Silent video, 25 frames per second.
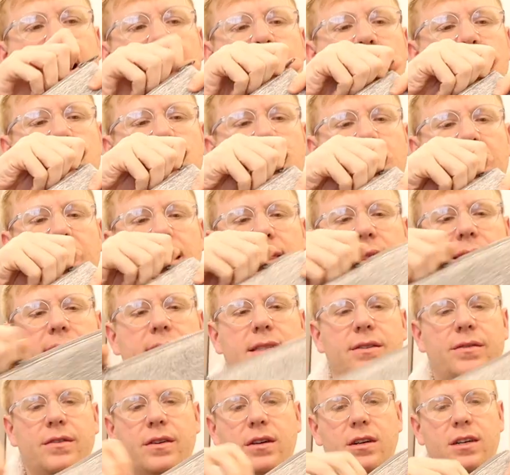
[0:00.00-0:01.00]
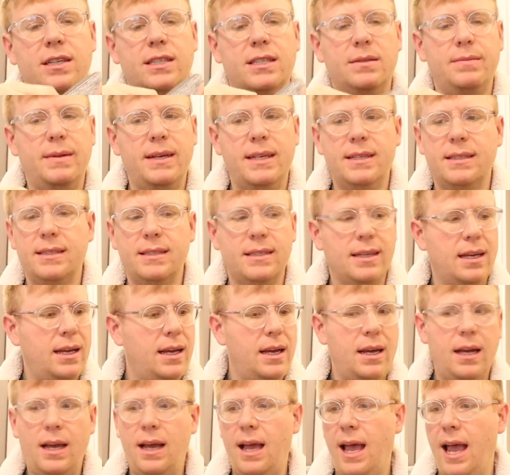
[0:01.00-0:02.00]
I also got this for Christmas
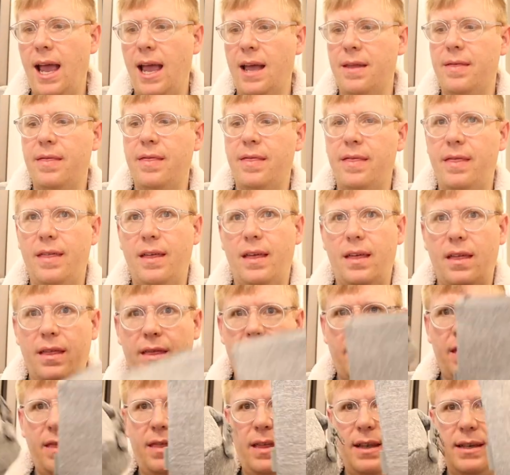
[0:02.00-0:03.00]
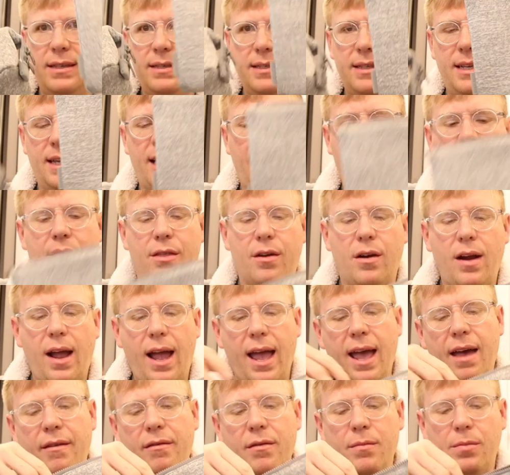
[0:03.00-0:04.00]
and this together. I
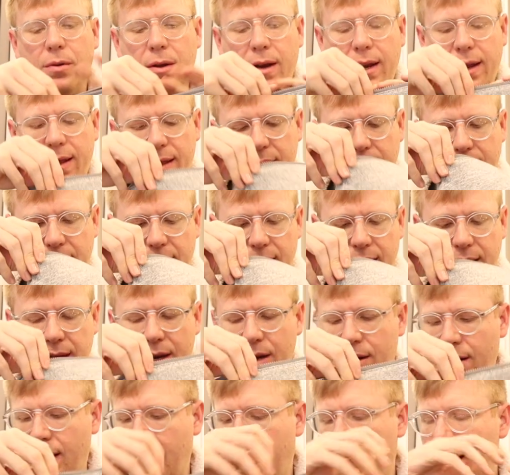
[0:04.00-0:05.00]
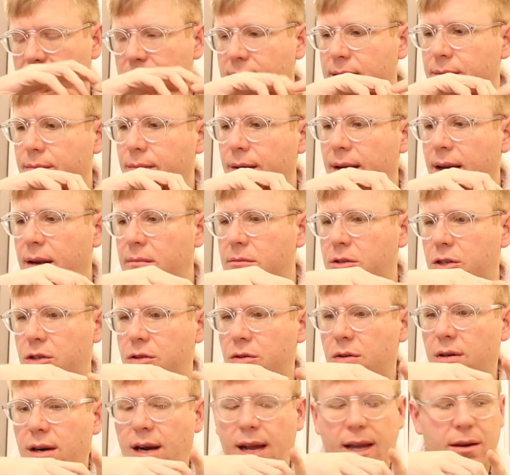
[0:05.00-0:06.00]
haven't put anything in here yet, but I'm
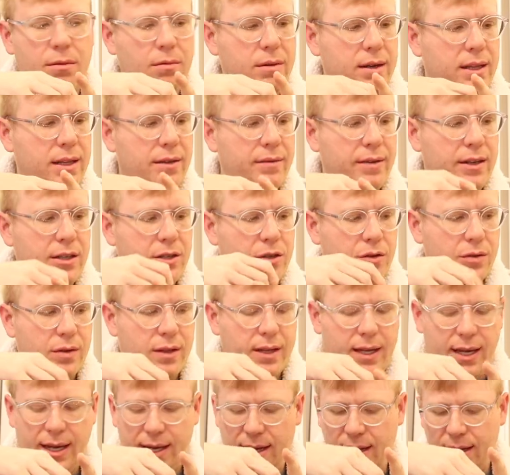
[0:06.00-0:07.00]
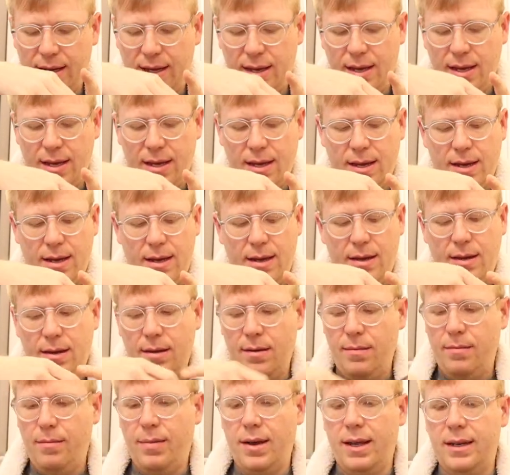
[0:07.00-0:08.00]
sure I will eventually.
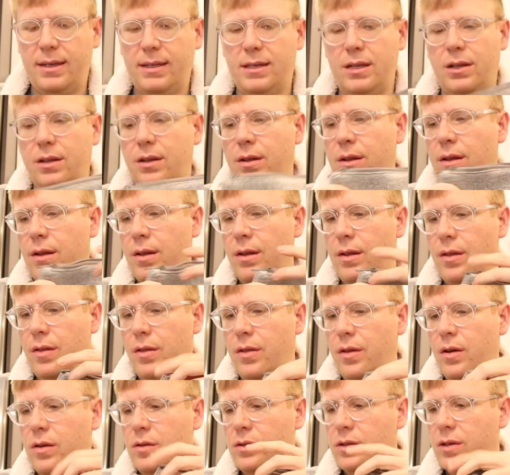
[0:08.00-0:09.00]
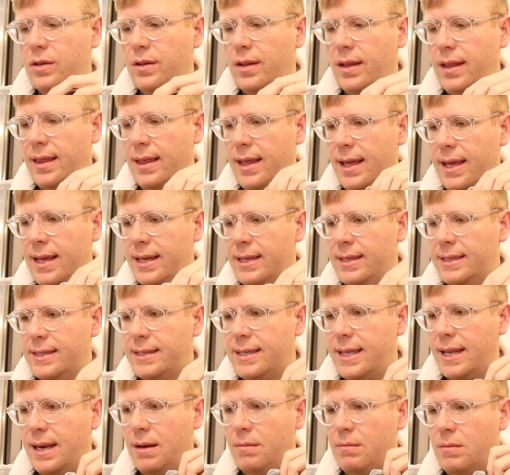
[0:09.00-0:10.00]
But those are the
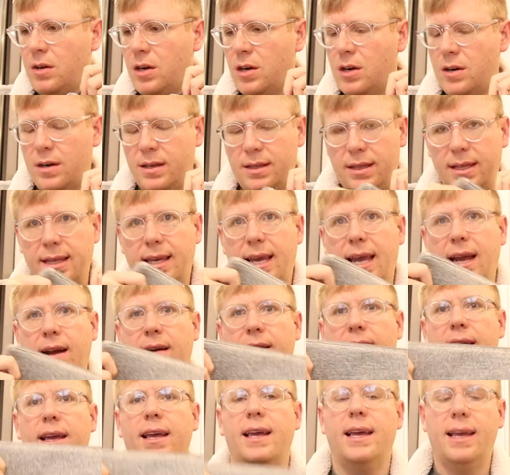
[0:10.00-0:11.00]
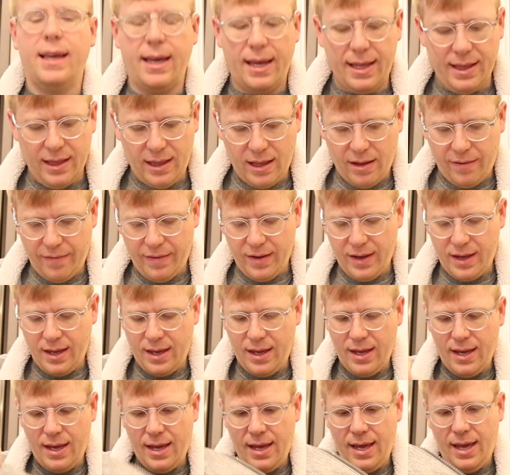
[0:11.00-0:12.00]
things that I'm currently carrying and loving
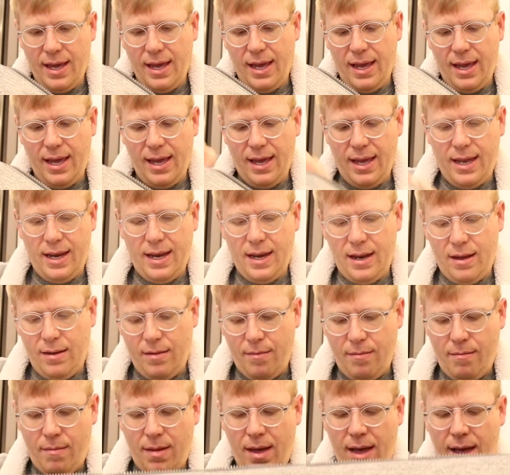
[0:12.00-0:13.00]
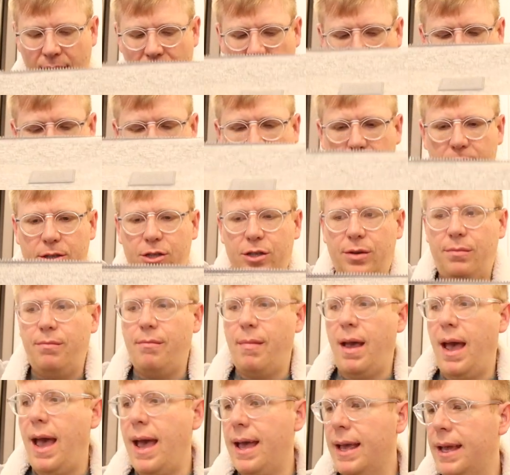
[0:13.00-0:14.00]
in my gym
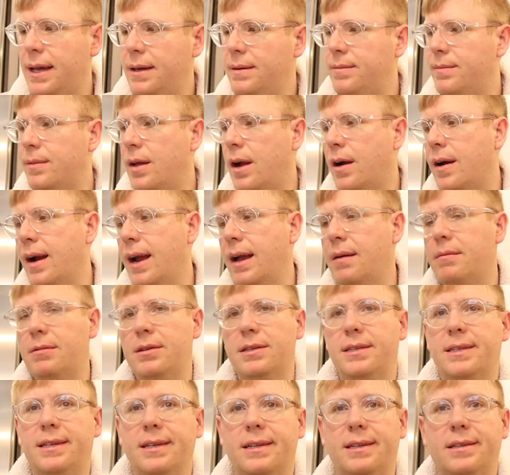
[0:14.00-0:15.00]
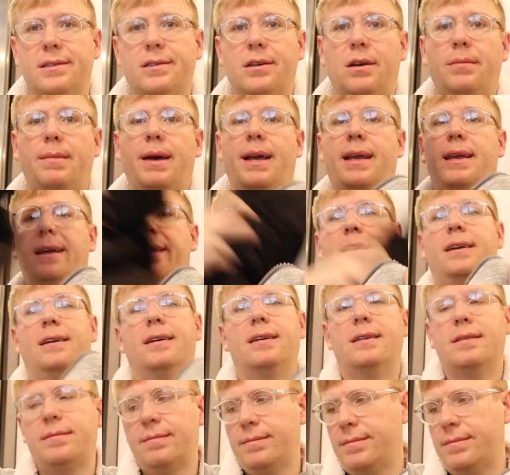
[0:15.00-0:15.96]
bag. All right, I'm gonna stick this all back in here.